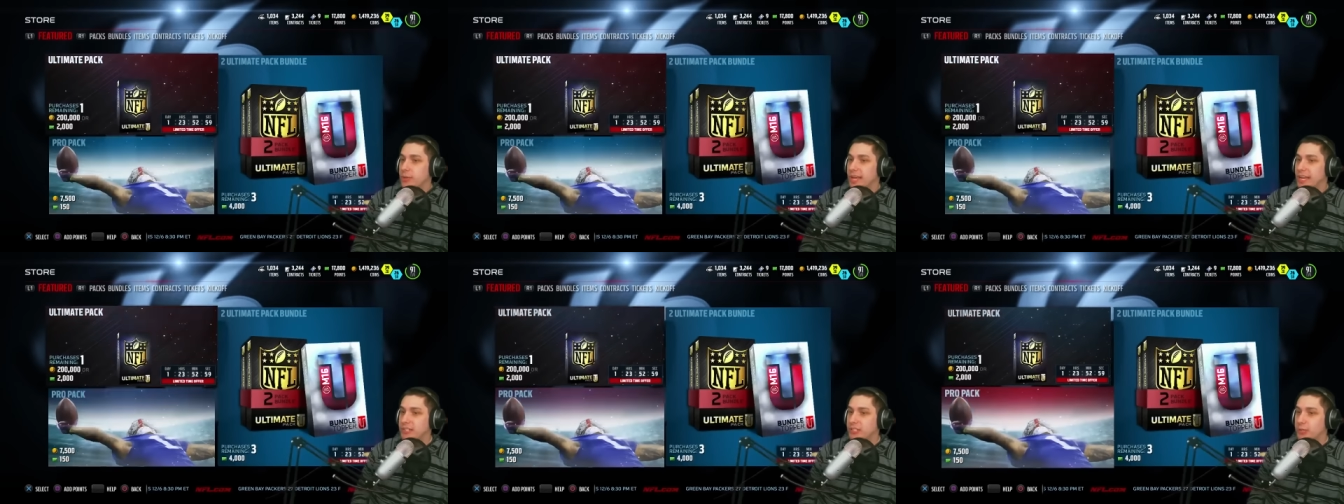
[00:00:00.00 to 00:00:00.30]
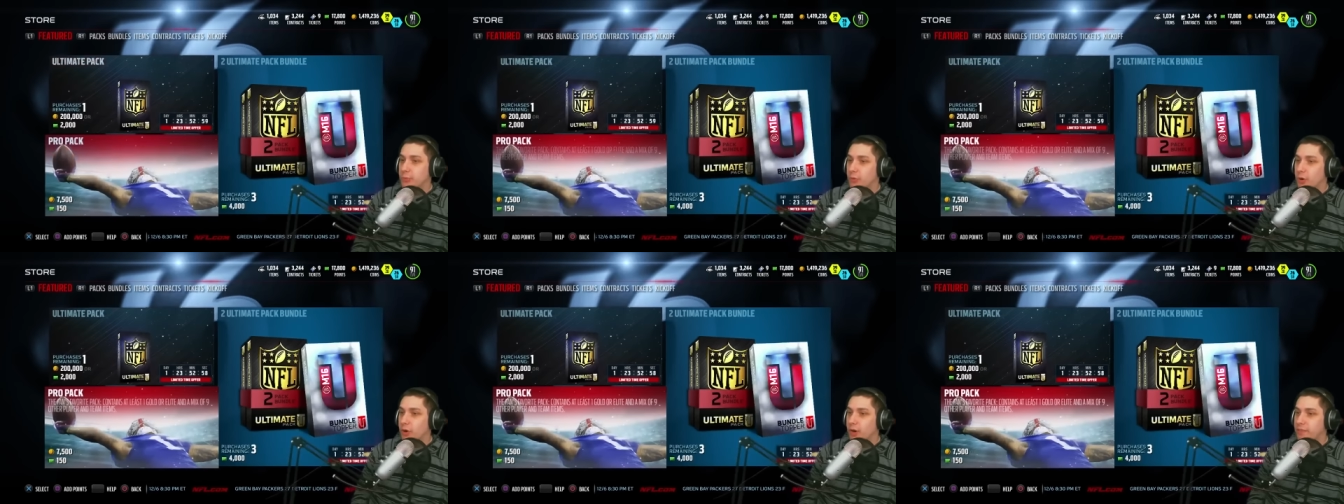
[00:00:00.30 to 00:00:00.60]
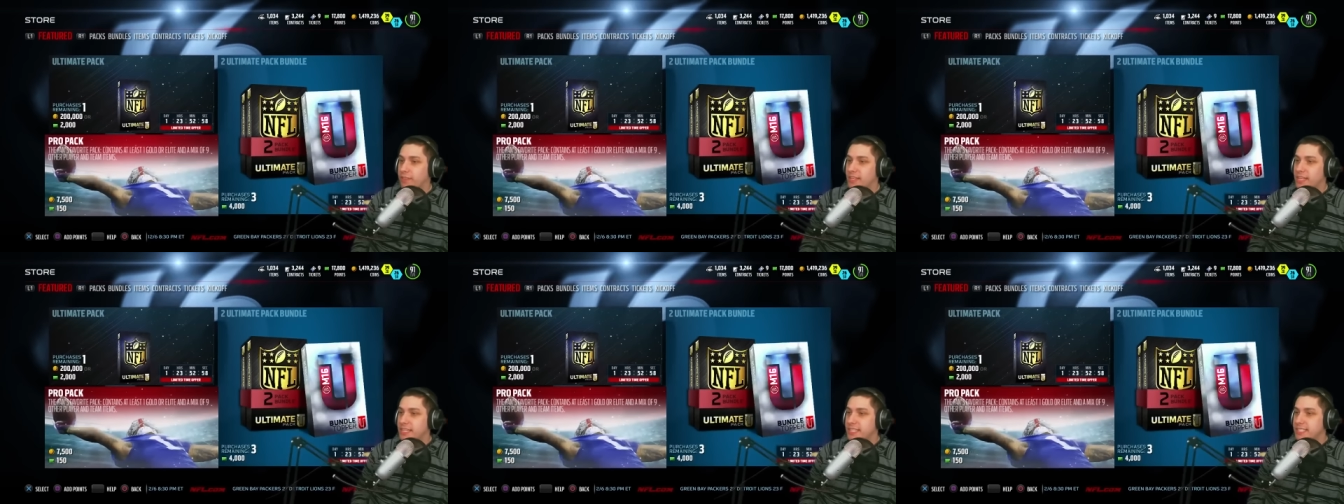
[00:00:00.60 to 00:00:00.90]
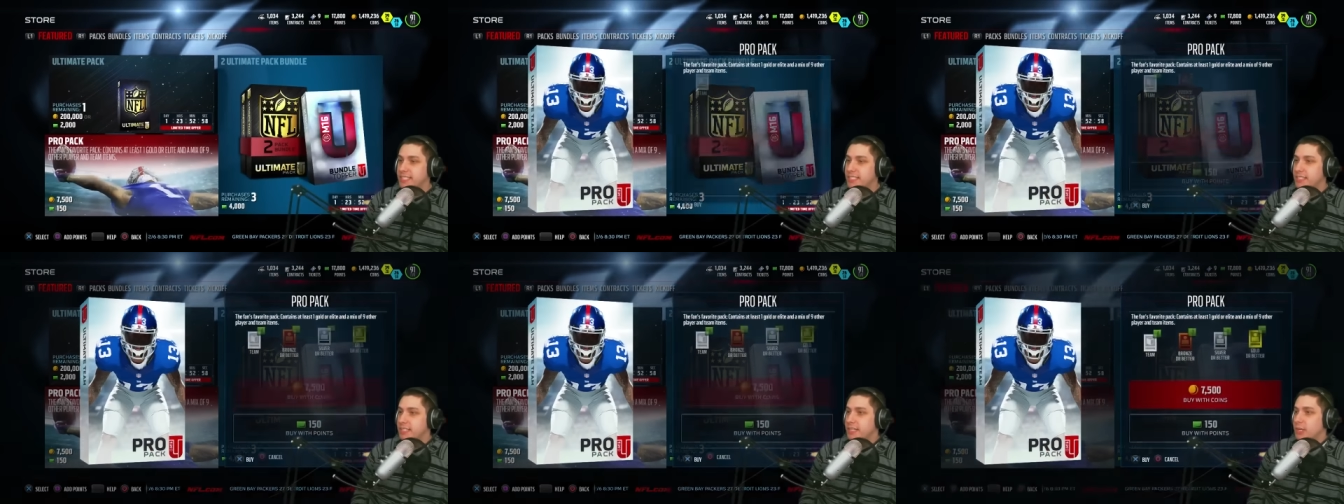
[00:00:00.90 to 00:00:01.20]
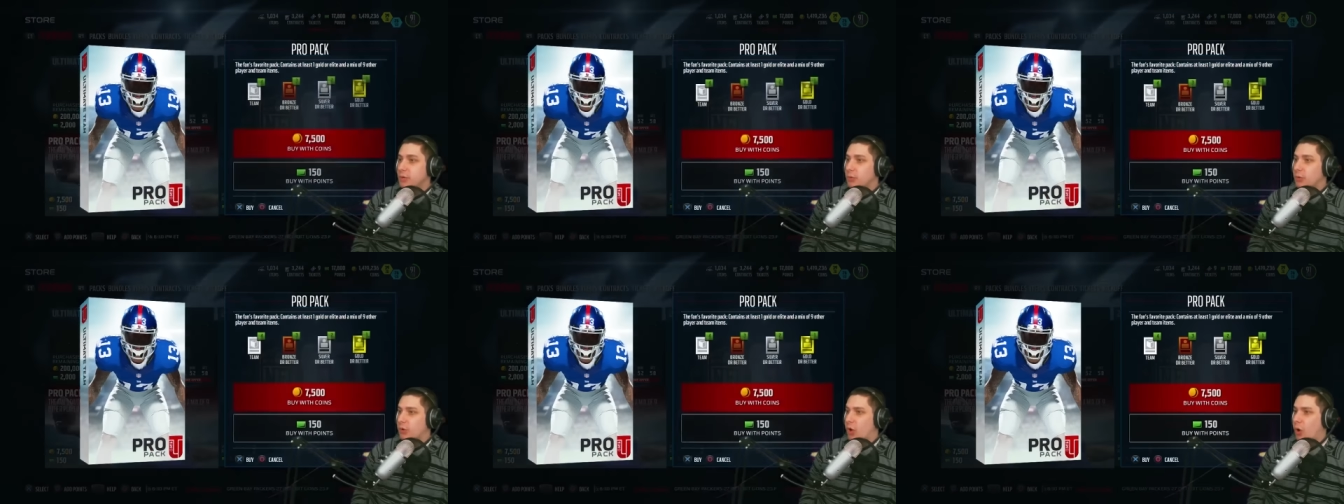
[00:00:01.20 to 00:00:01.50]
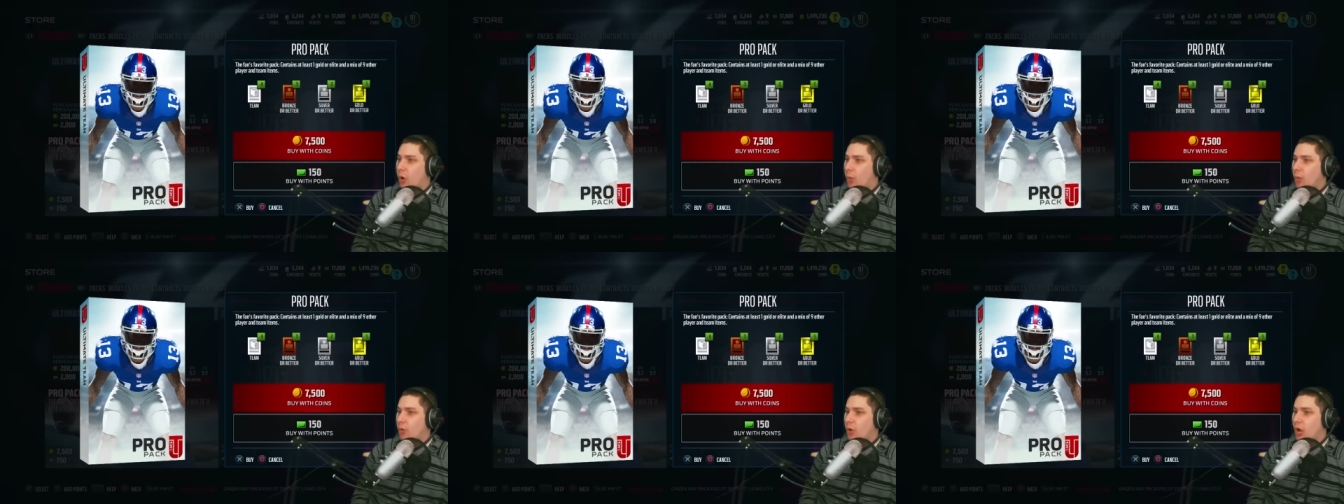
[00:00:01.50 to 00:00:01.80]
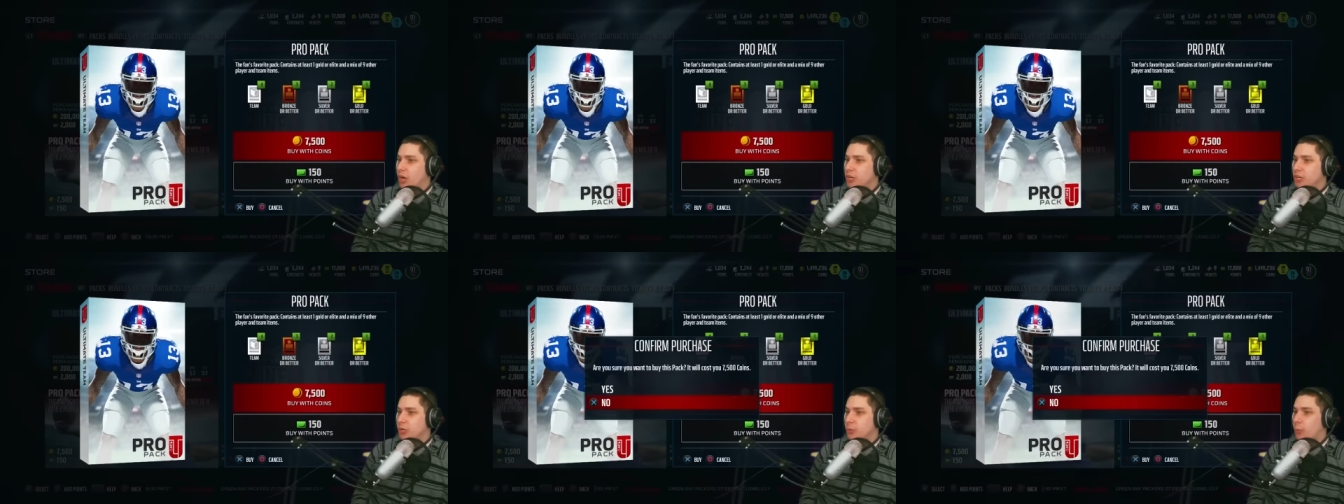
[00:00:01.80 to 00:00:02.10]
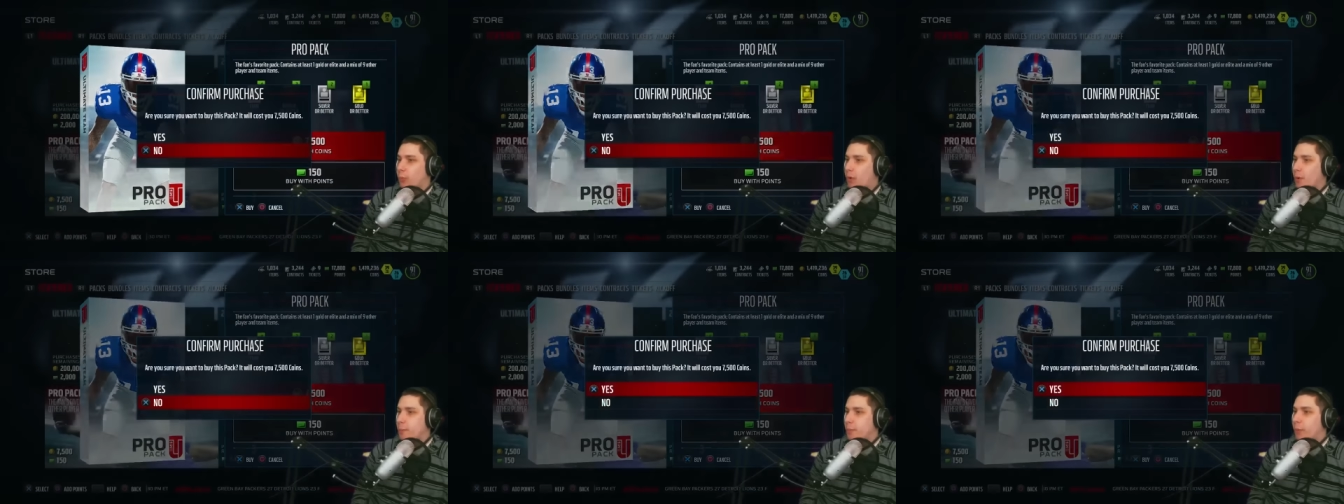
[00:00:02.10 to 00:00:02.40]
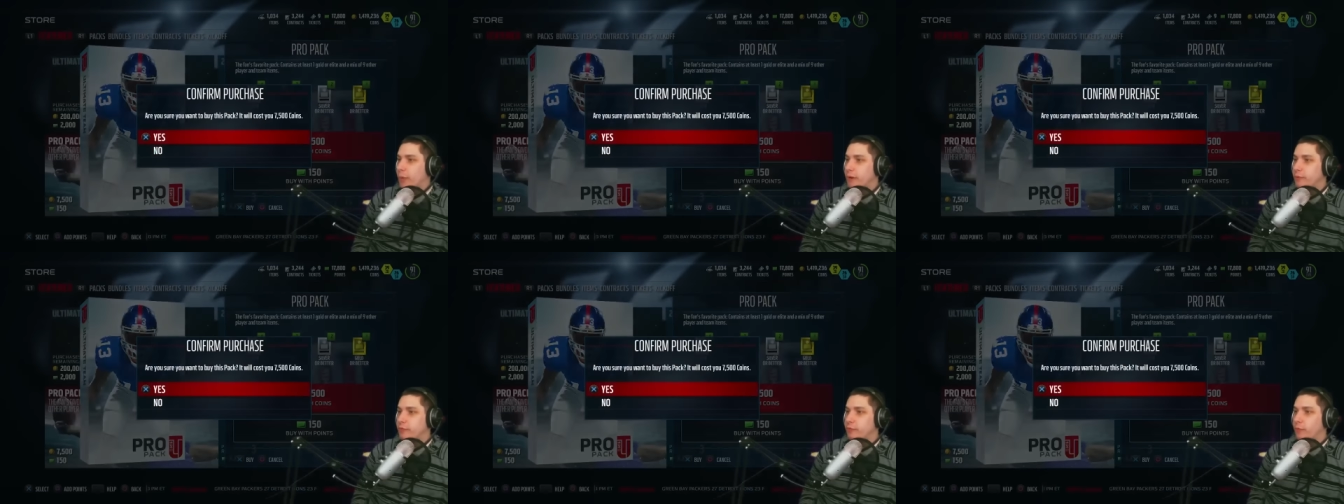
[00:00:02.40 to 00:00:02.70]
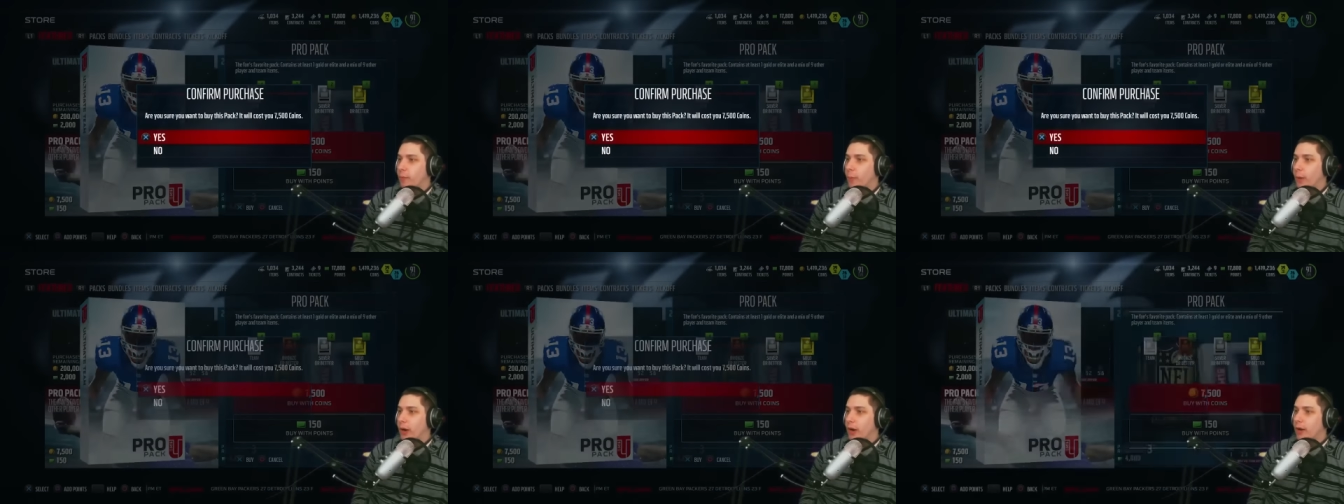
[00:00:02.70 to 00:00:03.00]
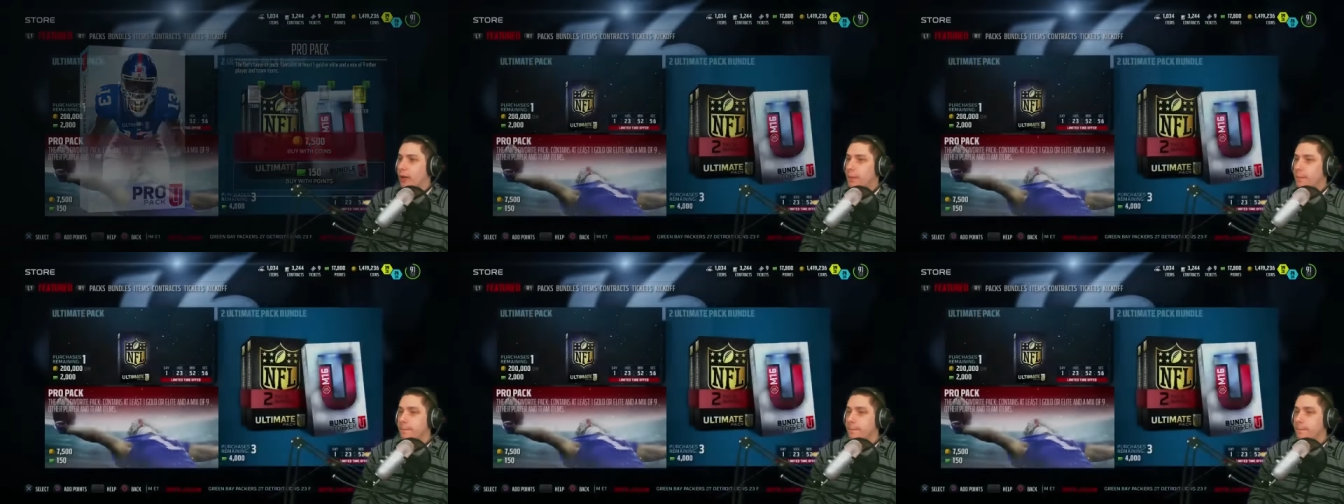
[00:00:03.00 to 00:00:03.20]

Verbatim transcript: Got two more of these. We'll go under 1.4